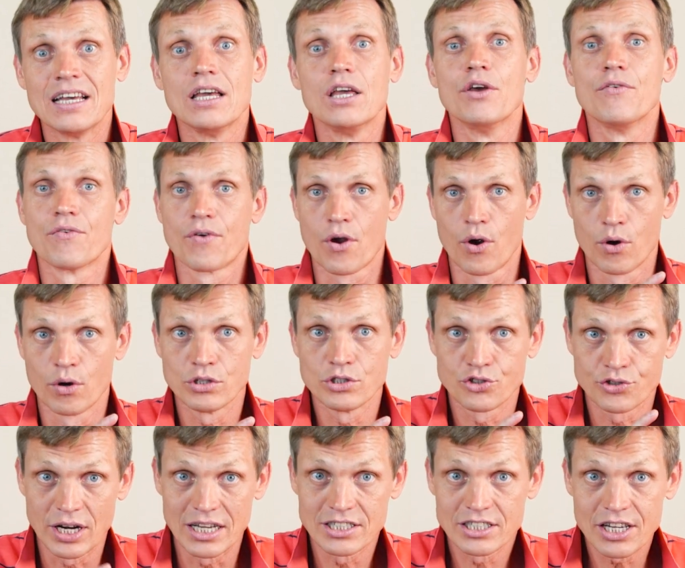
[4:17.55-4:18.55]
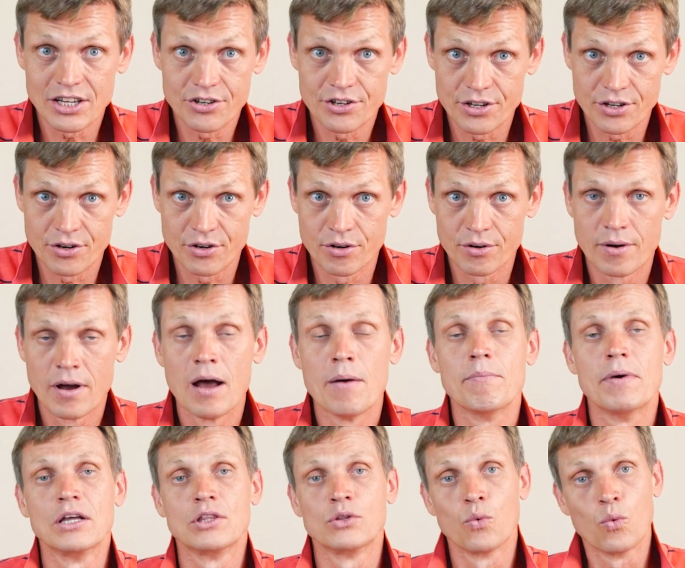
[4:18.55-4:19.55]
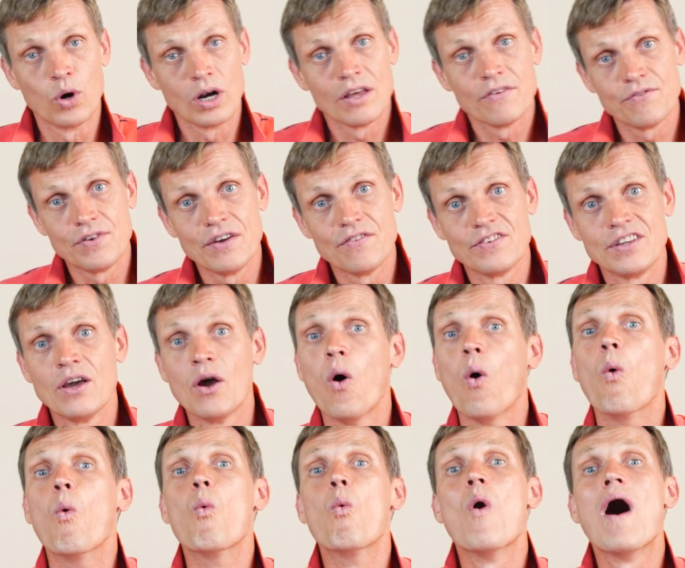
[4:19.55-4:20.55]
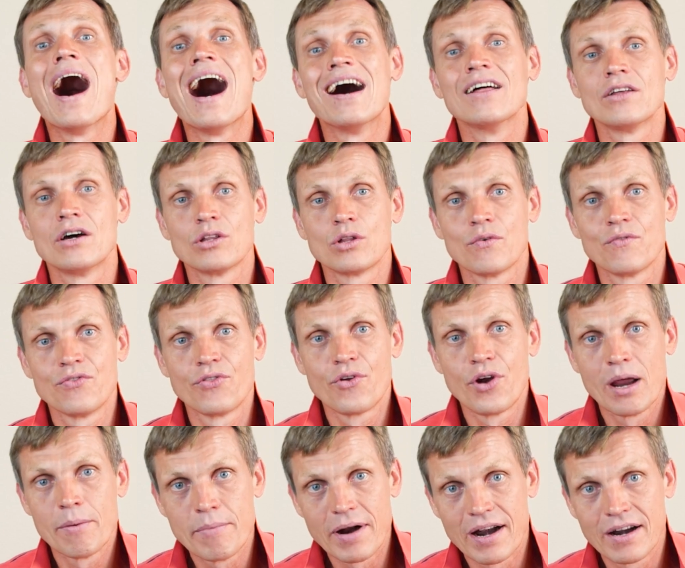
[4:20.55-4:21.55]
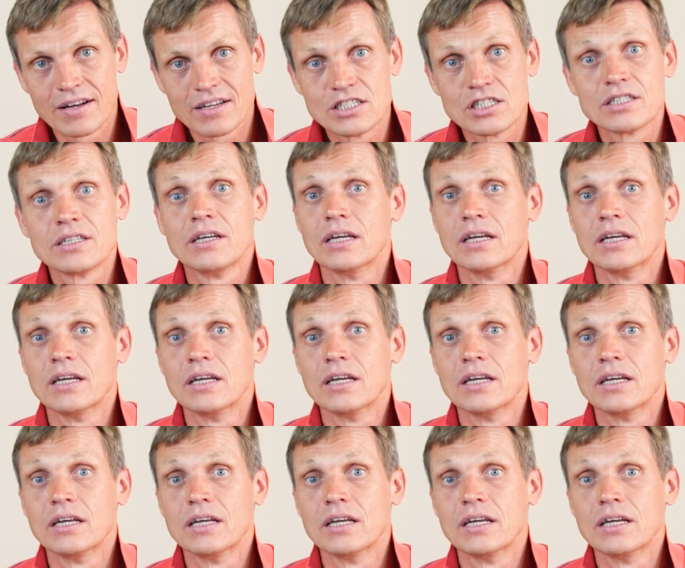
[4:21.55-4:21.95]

if current trends continue, by 2050 1 out of 3 Americans,